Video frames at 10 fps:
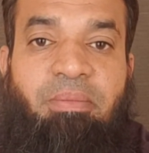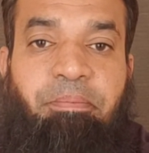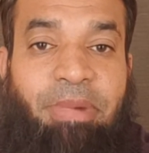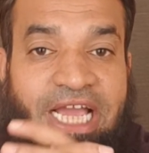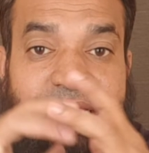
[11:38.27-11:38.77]

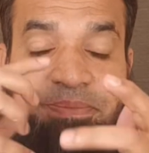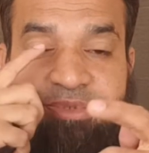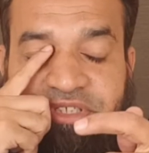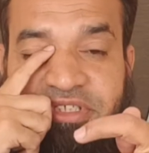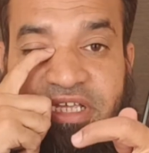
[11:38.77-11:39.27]

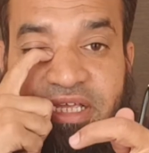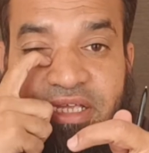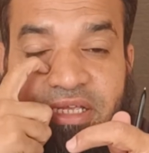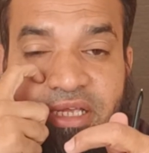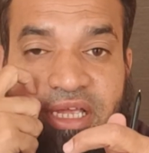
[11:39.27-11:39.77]
pipes,
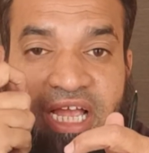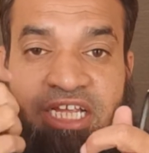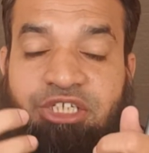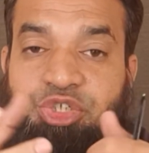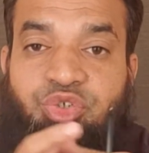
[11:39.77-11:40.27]

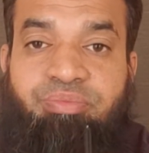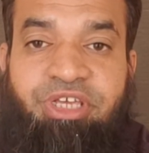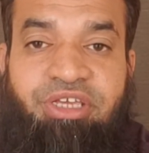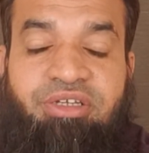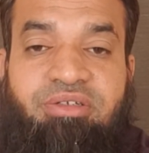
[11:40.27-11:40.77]
and
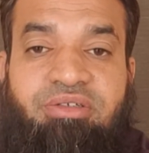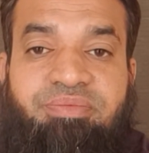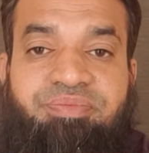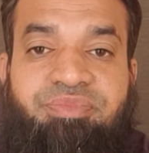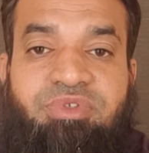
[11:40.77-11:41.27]
tubing.
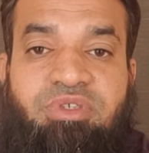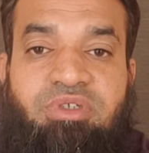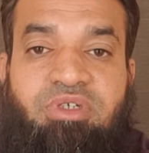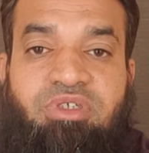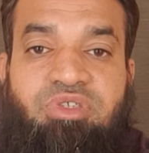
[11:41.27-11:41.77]

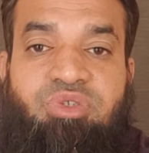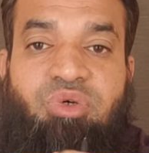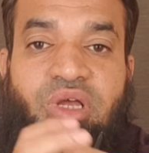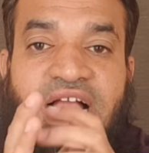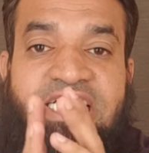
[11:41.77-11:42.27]

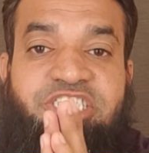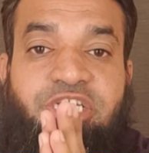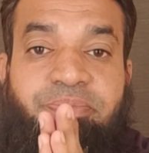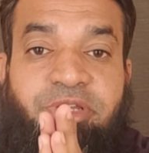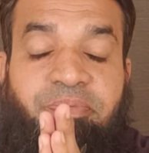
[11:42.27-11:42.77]
So
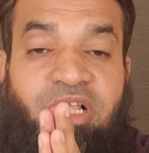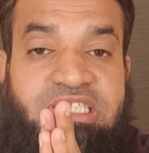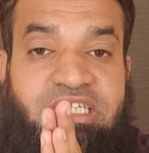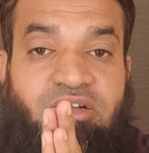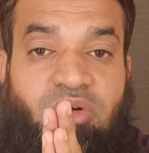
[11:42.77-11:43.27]
HDPE
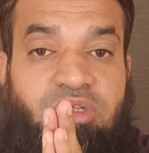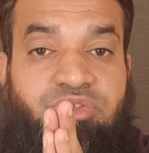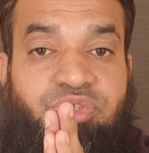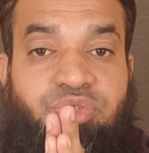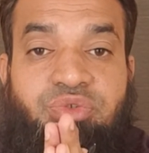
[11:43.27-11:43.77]
plastic
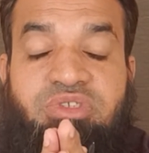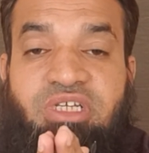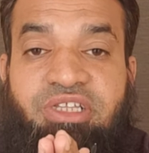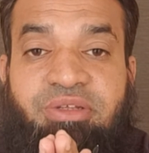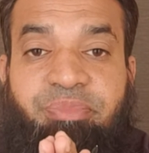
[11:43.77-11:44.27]
also used
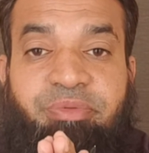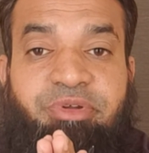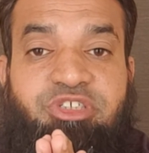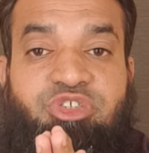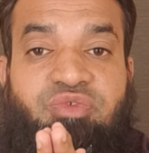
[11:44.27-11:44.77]
in the
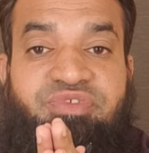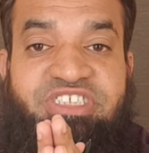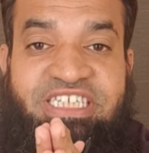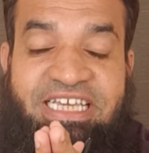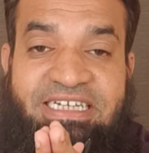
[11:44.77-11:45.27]
preparation of
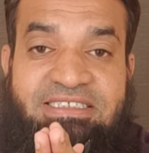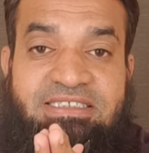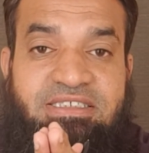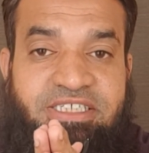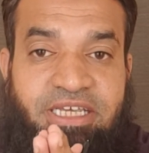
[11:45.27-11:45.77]

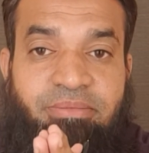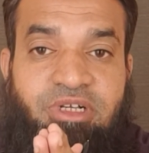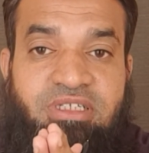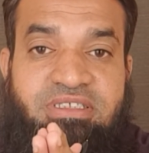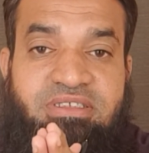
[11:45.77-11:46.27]
chairs,
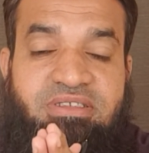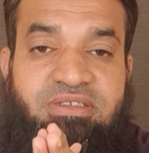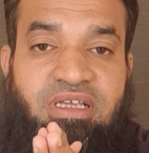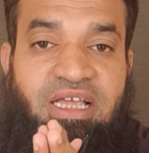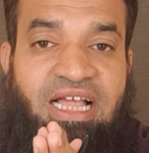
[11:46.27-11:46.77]
tables,
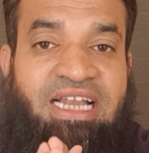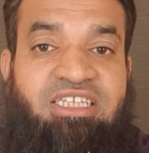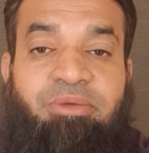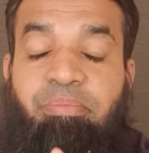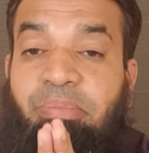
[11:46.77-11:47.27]

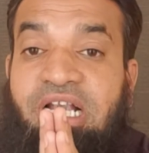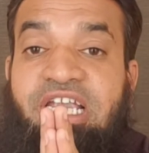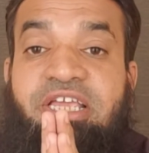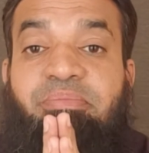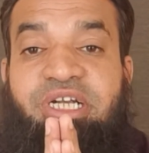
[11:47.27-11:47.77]
and the
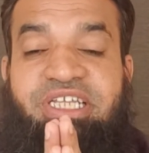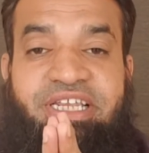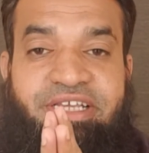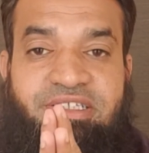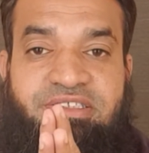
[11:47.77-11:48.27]
building
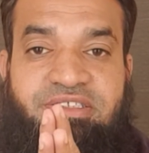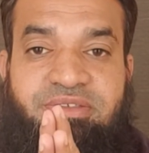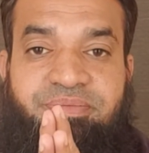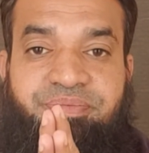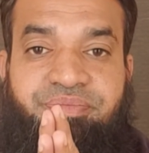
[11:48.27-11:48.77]
materials.
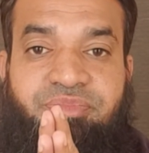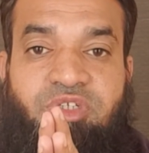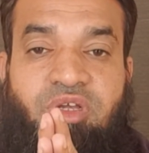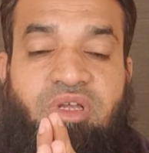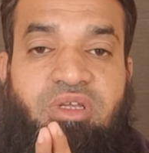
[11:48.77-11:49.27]

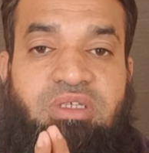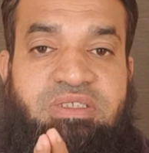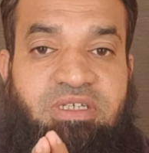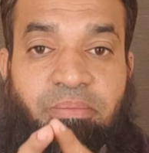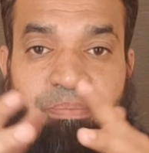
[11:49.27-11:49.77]

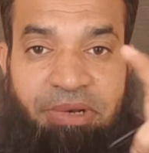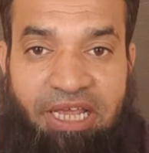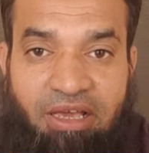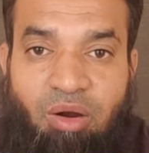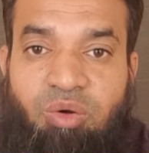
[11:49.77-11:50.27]
Some
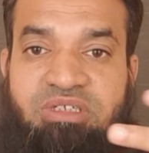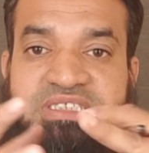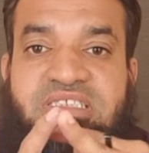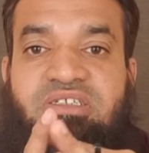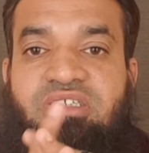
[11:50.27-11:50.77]
playground
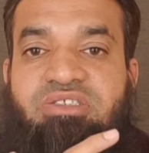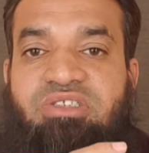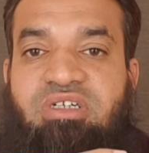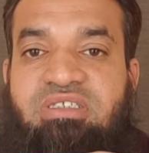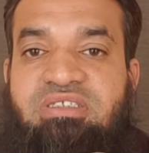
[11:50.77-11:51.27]

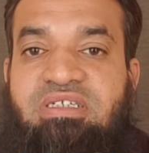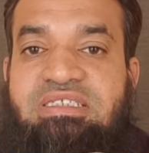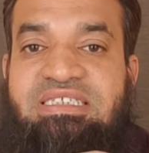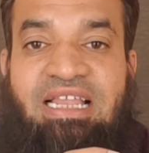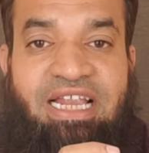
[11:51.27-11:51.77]
structures,
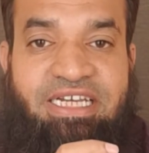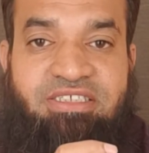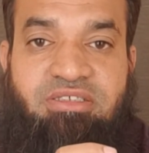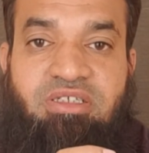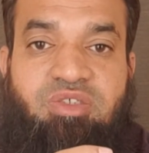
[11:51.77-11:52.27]

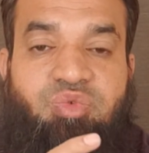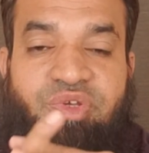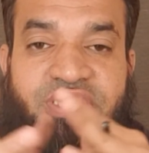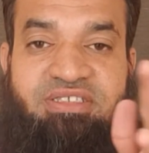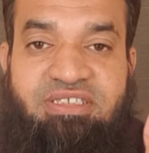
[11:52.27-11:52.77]
slides,
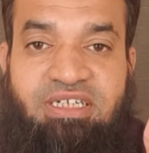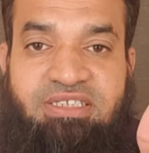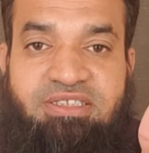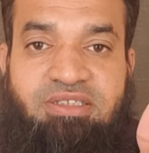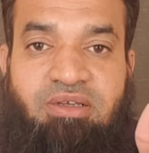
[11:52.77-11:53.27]
swing seats,